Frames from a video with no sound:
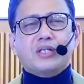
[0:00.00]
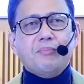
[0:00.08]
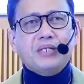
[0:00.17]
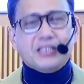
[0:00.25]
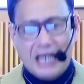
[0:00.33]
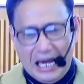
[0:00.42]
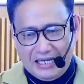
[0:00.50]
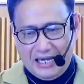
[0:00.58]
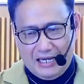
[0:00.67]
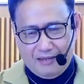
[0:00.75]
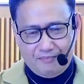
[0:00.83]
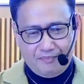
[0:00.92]
the
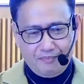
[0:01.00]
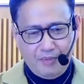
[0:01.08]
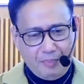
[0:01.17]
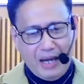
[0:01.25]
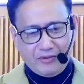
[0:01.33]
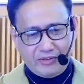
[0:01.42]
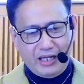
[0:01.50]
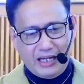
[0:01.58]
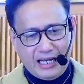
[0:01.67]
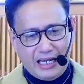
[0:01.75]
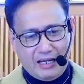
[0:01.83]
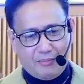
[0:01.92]
Messiah? Paano nila
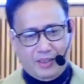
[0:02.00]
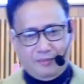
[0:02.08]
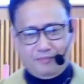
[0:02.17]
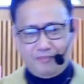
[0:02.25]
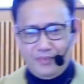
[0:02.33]
nalaman?